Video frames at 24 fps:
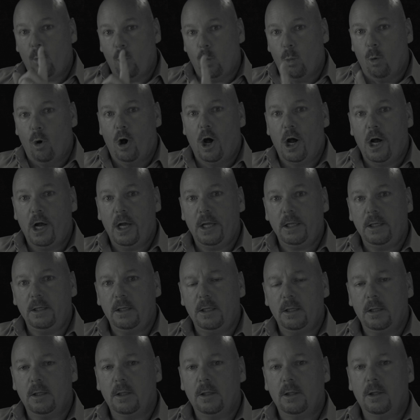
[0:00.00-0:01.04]

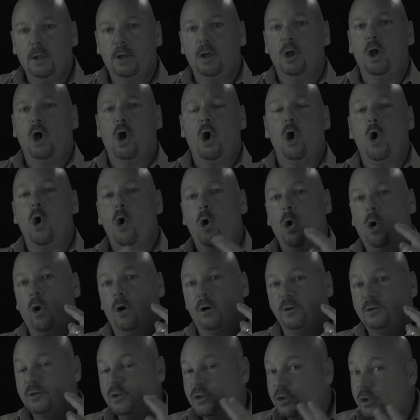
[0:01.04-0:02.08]
1
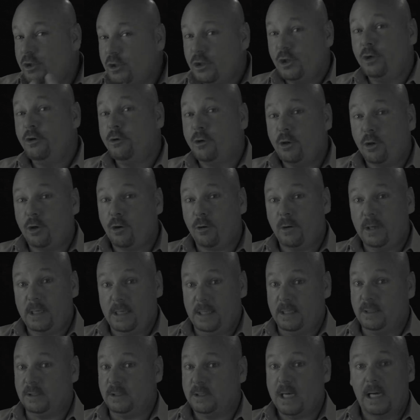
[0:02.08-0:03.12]
or 2
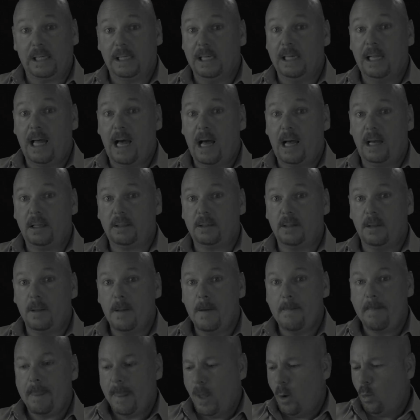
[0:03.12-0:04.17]
degrees, not a lot,
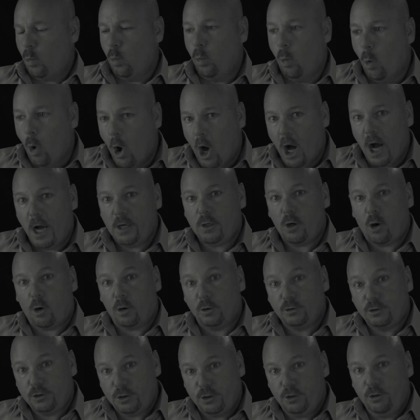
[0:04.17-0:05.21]
1
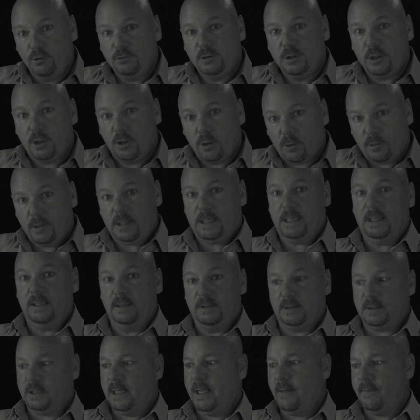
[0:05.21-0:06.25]
or 2
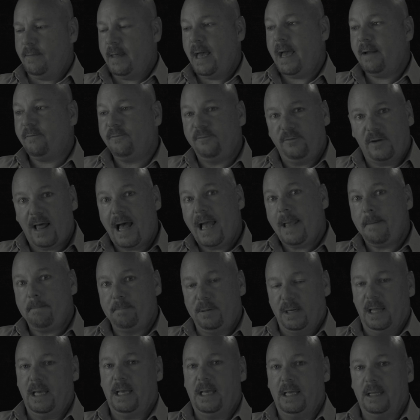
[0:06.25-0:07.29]
degrees in that flight
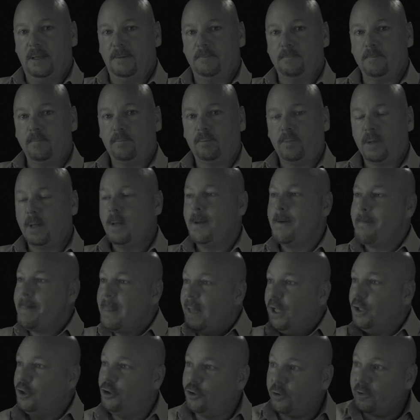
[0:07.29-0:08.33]
plan,
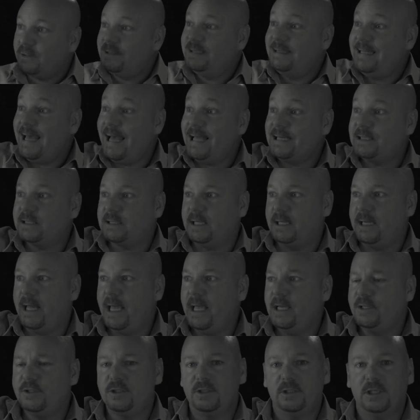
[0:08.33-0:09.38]
your
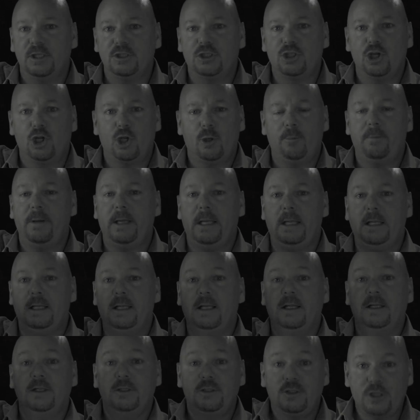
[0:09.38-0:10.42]
destination is going to be
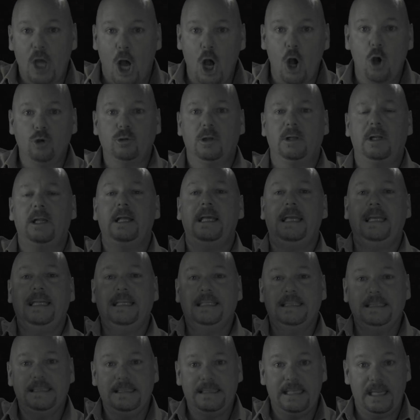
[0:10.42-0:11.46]
totally
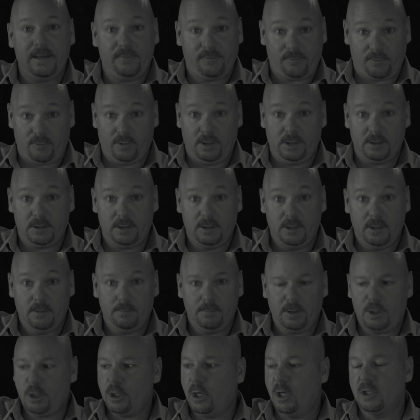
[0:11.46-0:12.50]
different
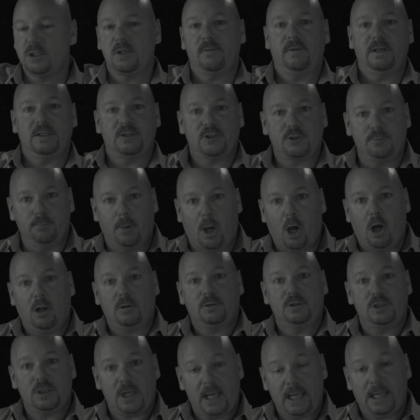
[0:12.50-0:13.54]
because of a
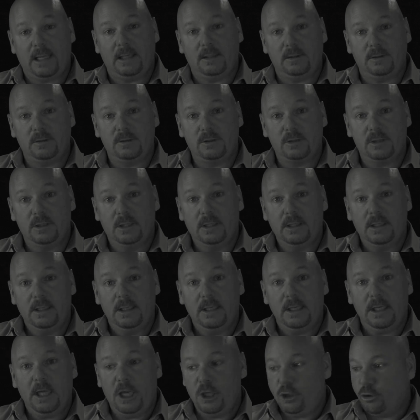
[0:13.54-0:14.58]
small change
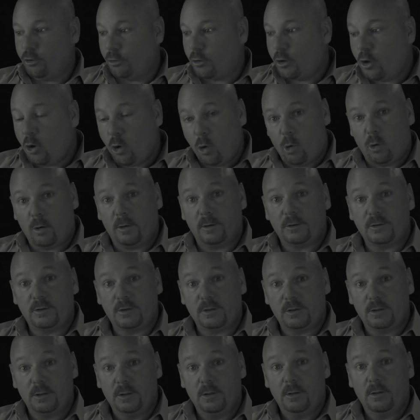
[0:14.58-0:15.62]
in your
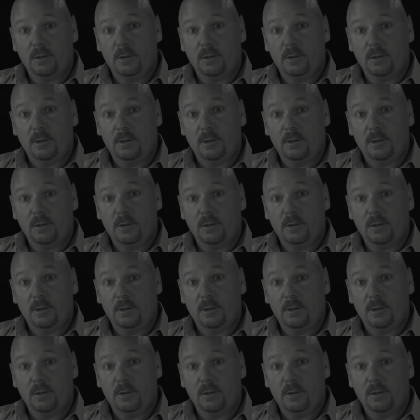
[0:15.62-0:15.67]
course